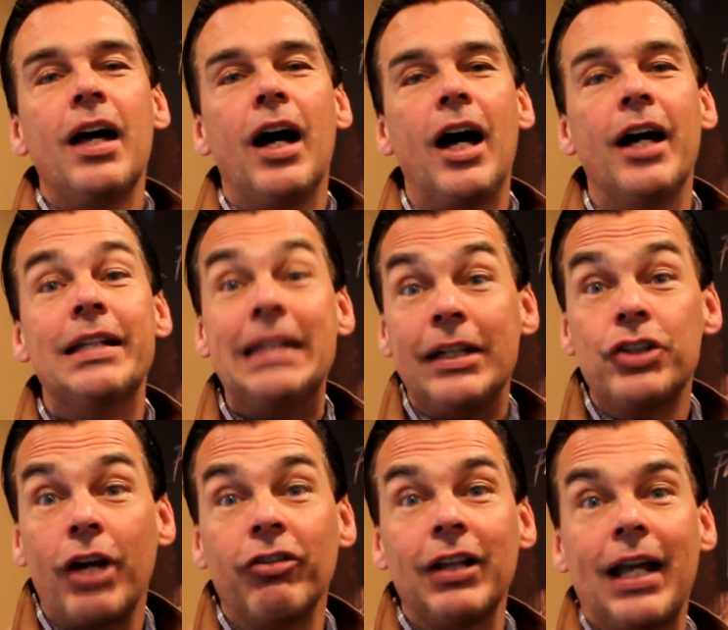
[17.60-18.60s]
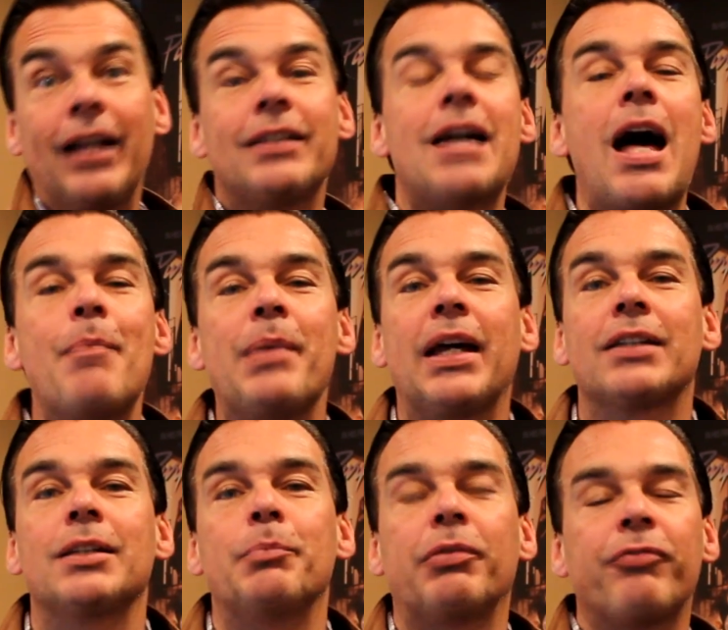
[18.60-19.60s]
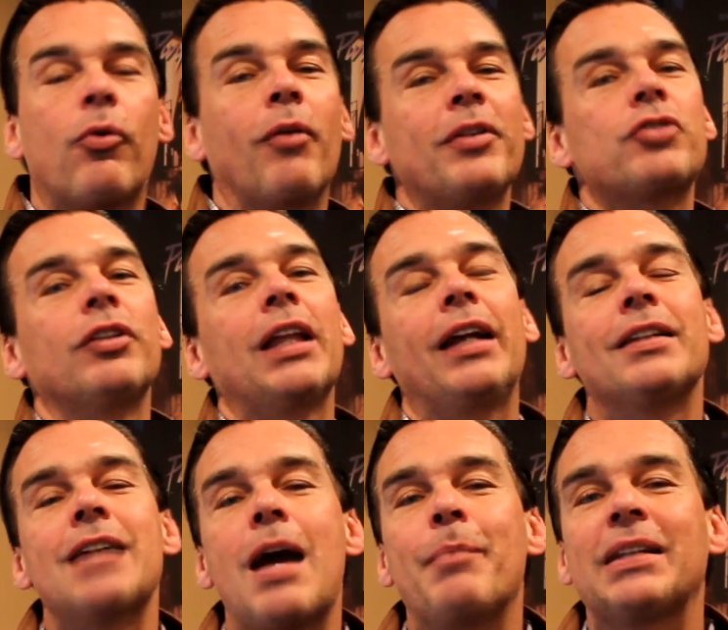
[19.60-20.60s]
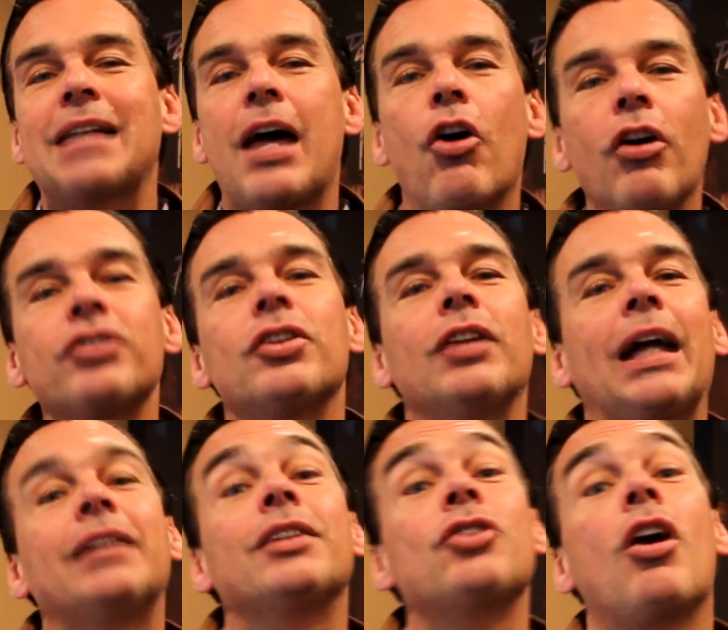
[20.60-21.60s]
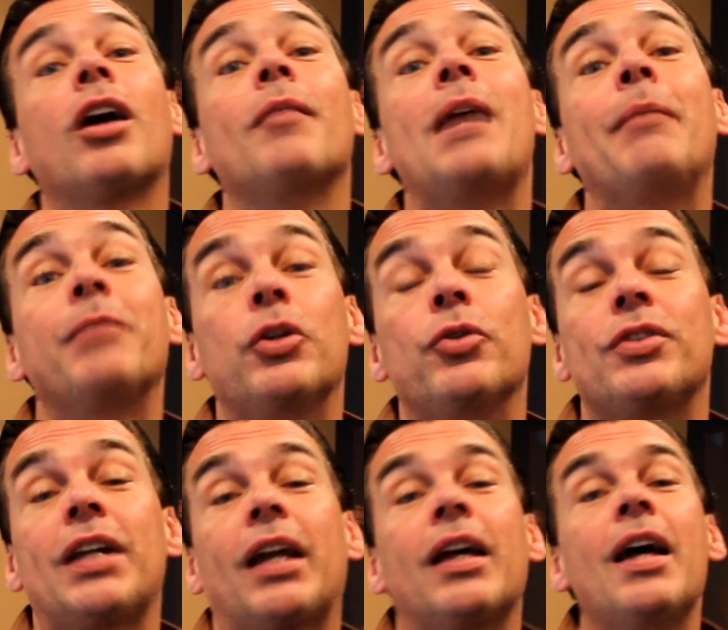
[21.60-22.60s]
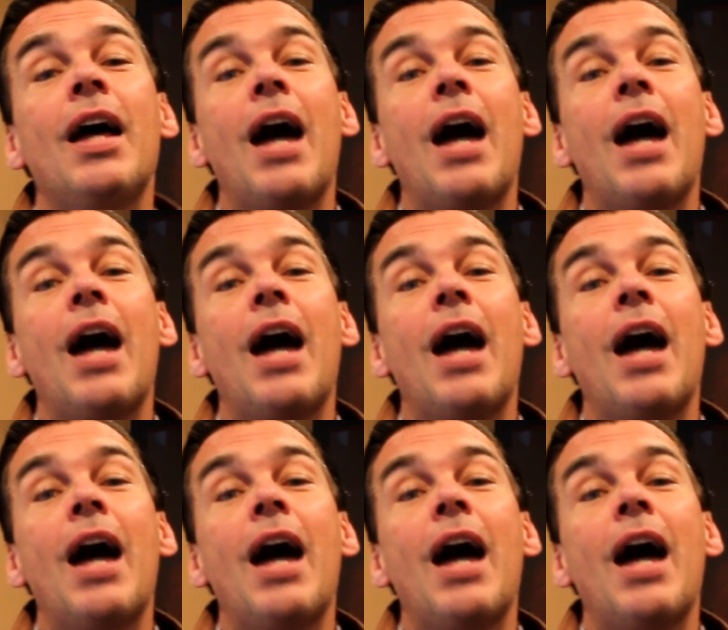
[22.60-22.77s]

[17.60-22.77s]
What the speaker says: DJ related topics and performance related topics, I also like to talk about music.